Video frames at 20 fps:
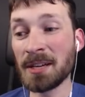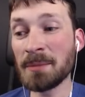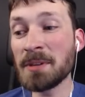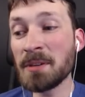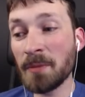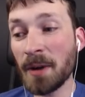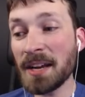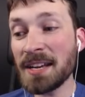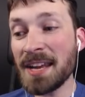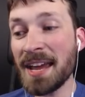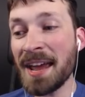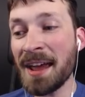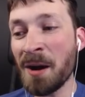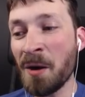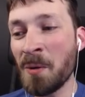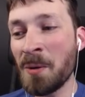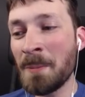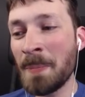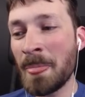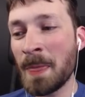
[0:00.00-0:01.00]
I mean, right
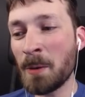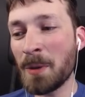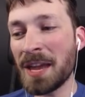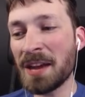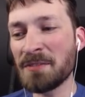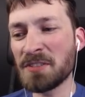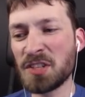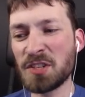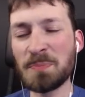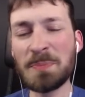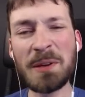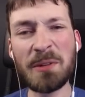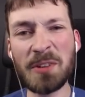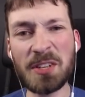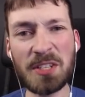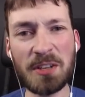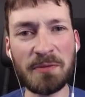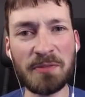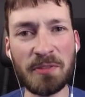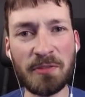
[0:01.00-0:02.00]
now, we have a
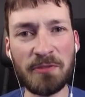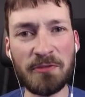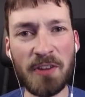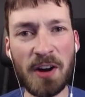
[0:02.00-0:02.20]
Spirit of the